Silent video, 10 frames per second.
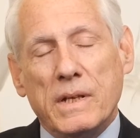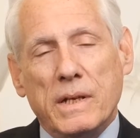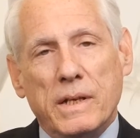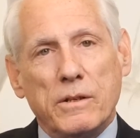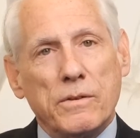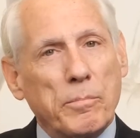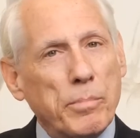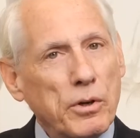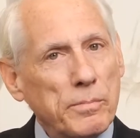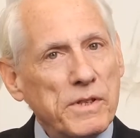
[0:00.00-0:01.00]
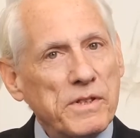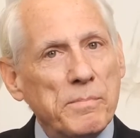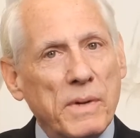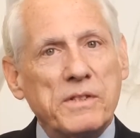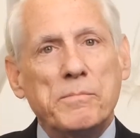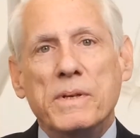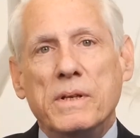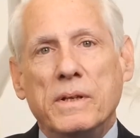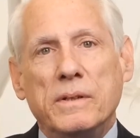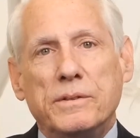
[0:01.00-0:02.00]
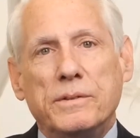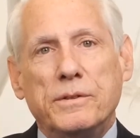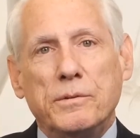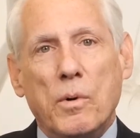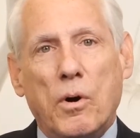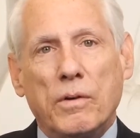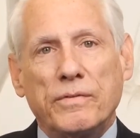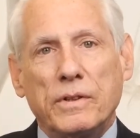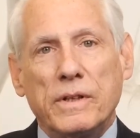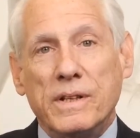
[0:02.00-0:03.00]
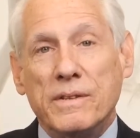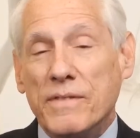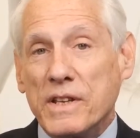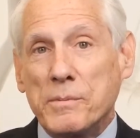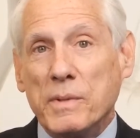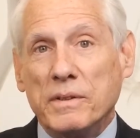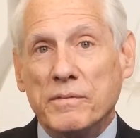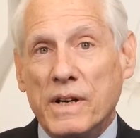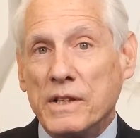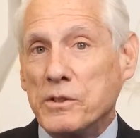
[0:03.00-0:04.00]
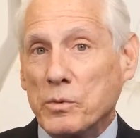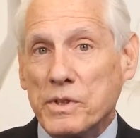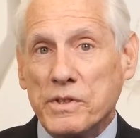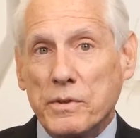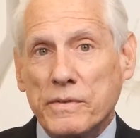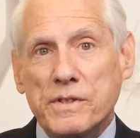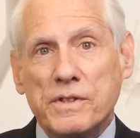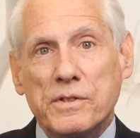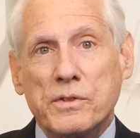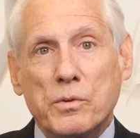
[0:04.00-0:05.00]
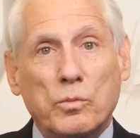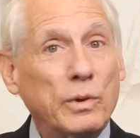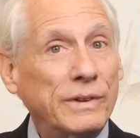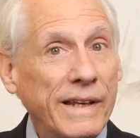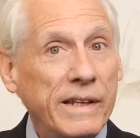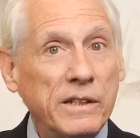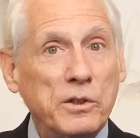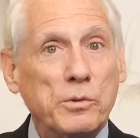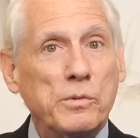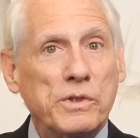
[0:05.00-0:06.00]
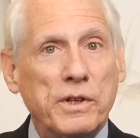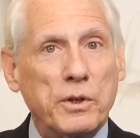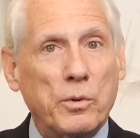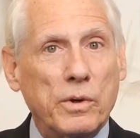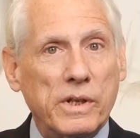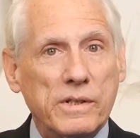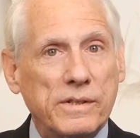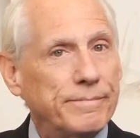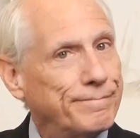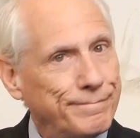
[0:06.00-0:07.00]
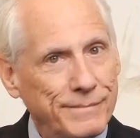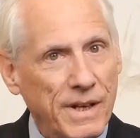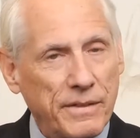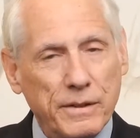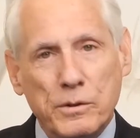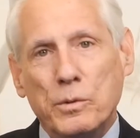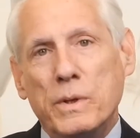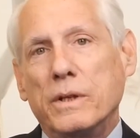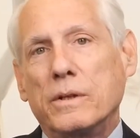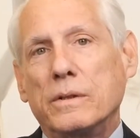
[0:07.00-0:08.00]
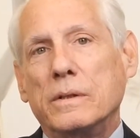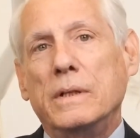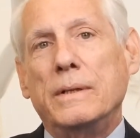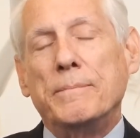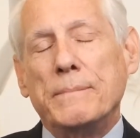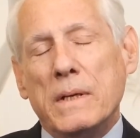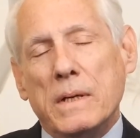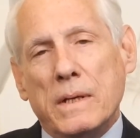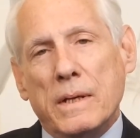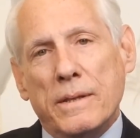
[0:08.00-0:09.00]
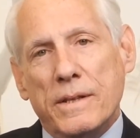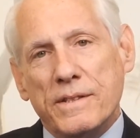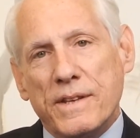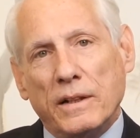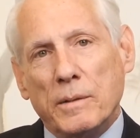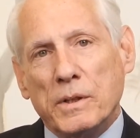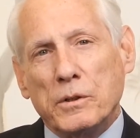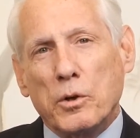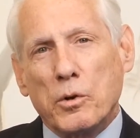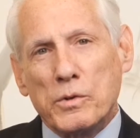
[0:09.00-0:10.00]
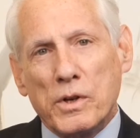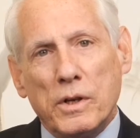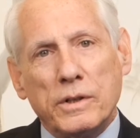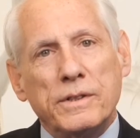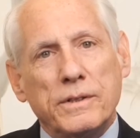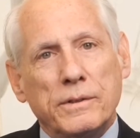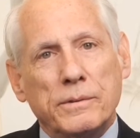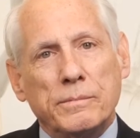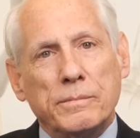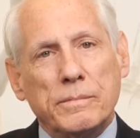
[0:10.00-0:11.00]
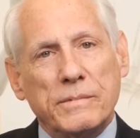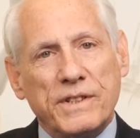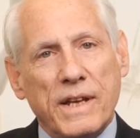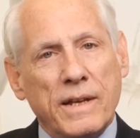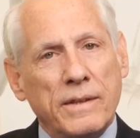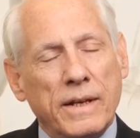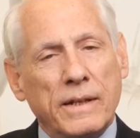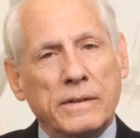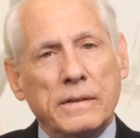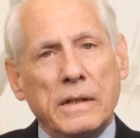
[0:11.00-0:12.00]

Here, the purpose must be to offer investment advisory services relating to securities. Nothing new here. This element goes on to say that